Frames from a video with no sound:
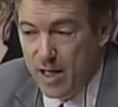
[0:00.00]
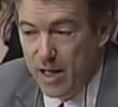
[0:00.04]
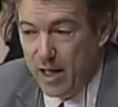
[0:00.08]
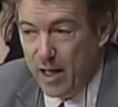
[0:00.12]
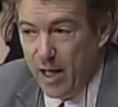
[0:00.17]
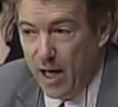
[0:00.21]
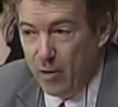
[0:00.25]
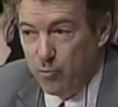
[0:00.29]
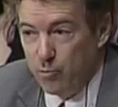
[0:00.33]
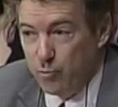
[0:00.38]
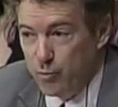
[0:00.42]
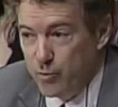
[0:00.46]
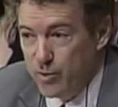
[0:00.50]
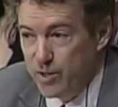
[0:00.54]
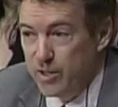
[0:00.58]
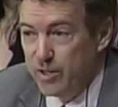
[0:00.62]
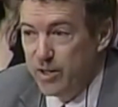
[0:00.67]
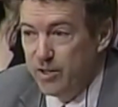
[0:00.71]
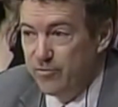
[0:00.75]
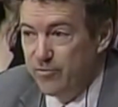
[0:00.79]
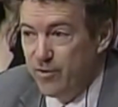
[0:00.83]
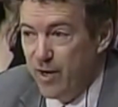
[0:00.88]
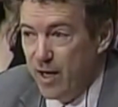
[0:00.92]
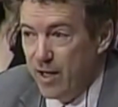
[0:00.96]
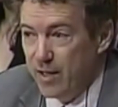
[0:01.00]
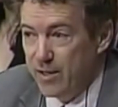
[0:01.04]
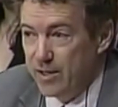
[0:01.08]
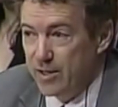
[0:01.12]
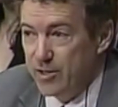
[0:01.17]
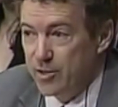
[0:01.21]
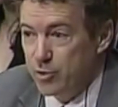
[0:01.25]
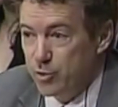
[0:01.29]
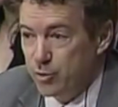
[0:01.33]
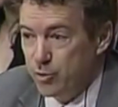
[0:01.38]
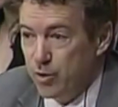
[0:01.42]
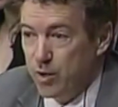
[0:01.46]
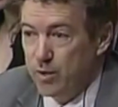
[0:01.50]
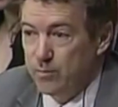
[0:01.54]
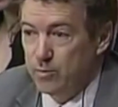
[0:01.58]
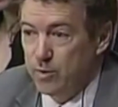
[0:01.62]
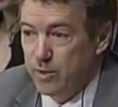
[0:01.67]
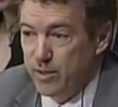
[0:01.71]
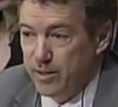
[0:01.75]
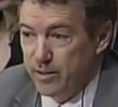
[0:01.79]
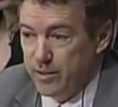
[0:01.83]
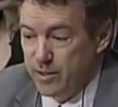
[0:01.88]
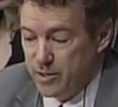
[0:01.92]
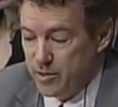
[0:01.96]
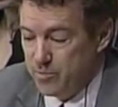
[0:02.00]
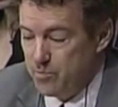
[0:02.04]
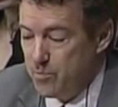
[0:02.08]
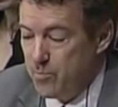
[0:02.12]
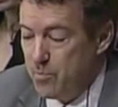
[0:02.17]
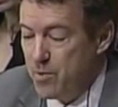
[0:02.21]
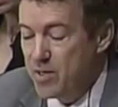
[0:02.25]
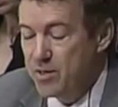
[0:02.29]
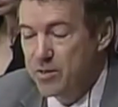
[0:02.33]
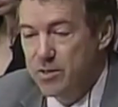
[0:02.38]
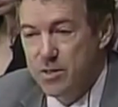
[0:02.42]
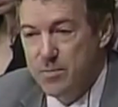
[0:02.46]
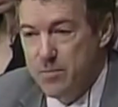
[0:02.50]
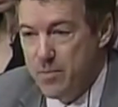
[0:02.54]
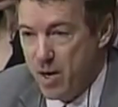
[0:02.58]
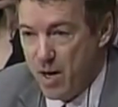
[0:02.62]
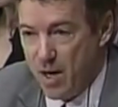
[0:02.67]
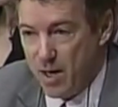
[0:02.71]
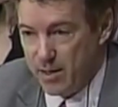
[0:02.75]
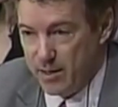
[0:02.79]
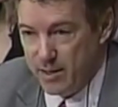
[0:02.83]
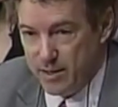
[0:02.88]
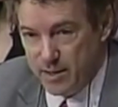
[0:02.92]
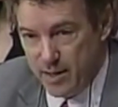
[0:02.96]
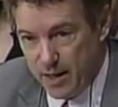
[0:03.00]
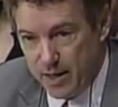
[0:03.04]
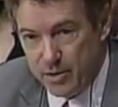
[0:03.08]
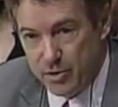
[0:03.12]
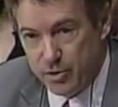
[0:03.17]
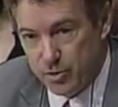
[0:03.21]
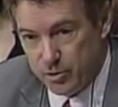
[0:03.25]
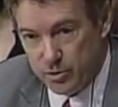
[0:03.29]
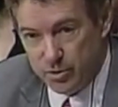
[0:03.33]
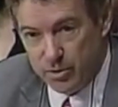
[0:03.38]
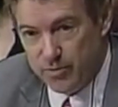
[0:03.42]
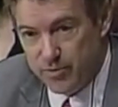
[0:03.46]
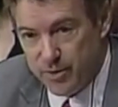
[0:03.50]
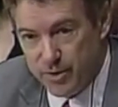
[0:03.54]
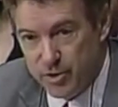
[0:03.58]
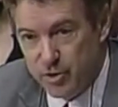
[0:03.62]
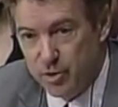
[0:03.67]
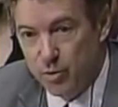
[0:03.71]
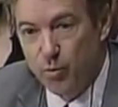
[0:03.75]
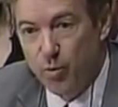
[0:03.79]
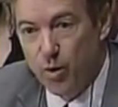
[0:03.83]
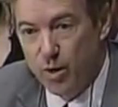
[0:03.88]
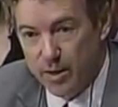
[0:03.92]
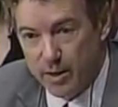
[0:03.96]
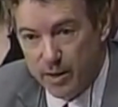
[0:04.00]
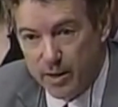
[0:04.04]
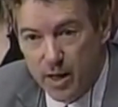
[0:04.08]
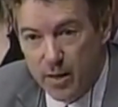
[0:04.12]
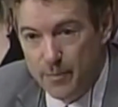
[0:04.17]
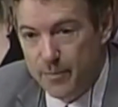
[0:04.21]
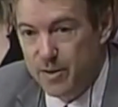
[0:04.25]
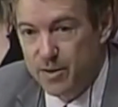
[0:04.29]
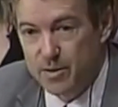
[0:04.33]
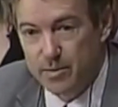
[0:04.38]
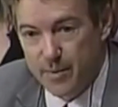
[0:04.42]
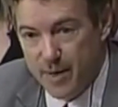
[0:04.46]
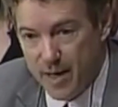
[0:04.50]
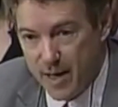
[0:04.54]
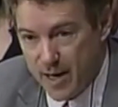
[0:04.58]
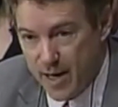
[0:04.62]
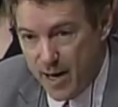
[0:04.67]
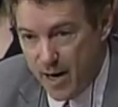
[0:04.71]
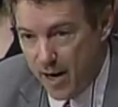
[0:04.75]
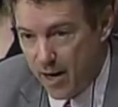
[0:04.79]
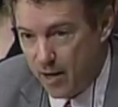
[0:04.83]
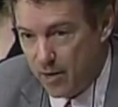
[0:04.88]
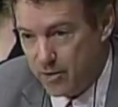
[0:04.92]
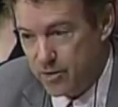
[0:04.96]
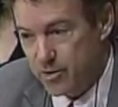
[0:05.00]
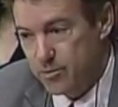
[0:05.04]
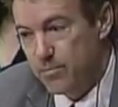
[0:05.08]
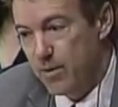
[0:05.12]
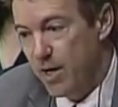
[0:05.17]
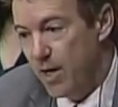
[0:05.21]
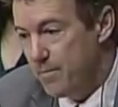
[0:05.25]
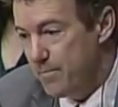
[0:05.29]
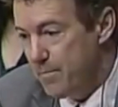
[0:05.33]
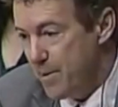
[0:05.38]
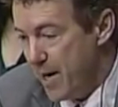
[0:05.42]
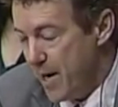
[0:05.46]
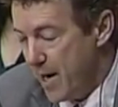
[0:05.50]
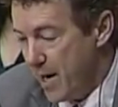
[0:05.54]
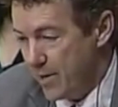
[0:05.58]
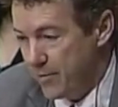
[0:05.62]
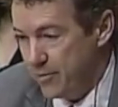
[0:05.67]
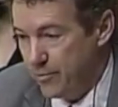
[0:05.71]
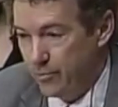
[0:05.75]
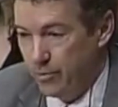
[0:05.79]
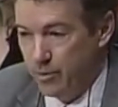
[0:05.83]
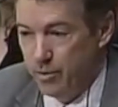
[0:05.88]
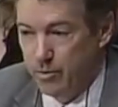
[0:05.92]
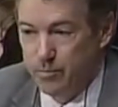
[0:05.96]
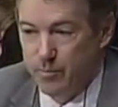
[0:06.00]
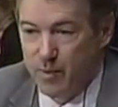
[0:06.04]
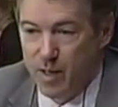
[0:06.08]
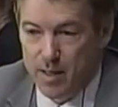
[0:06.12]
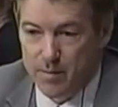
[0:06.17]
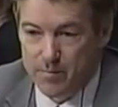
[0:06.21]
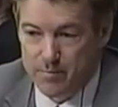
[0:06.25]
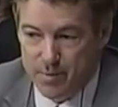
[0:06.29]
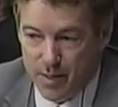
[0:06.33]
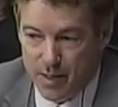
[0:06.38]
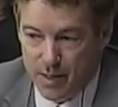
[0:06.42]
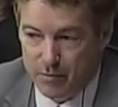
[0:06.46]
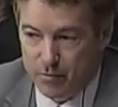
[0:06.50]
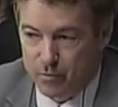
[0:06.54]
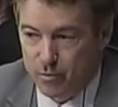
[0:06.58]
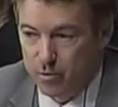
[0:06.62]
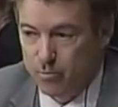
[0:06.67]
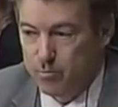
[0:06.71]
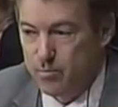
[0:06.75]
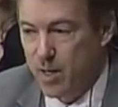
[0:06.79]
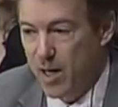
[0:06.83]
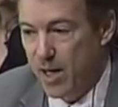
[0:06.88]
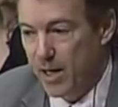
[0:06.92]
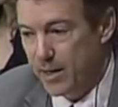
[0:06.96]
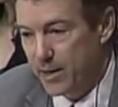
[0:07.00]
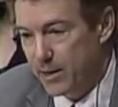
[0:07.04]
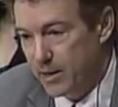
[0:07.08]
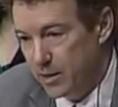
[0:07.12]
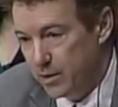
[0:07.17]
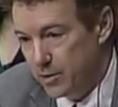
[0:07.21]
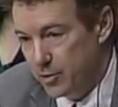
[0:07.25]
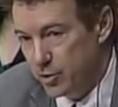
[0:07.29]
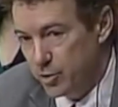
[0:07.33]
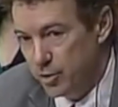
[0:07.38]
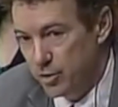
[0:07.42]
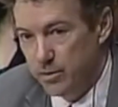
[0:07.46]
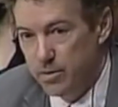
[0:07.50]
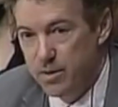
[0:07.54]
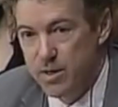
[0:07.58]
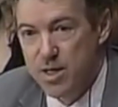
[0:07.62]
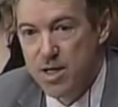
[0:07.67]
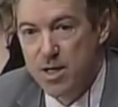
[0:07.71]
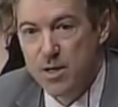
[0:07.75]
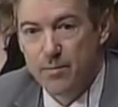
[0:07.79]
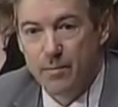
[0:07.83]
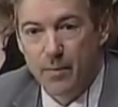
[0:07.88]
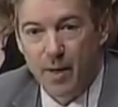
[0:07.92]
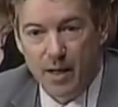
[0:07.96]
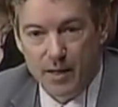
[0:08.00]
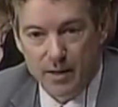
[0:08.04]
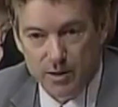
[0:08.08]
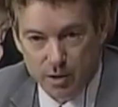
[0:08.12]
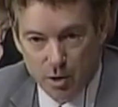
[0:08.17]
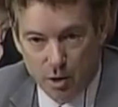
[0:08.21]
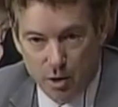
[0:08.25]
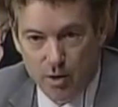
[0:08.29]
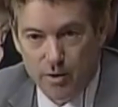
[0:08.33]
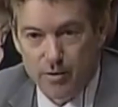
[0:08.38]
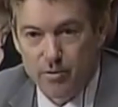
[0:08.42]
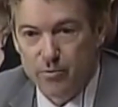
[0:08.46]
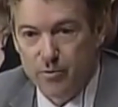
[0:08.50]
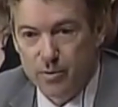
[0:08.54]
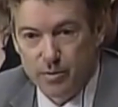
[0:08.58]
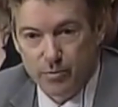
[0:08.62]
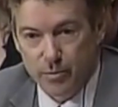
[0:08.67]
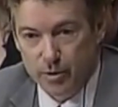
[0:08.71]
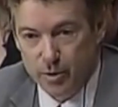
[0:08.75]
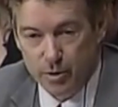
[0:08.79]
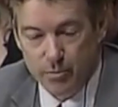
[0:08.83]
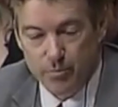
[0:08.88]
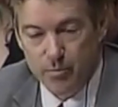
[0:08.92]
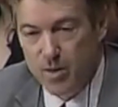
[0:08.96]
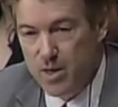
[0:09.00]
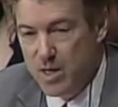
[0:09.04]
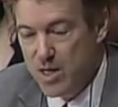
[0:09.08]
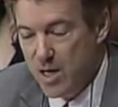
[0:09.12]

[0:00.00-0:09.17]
I really find it troubling, this busybody nature that you want to come into my house, my bathroom, my bedroom, my kitchen, my laundry room.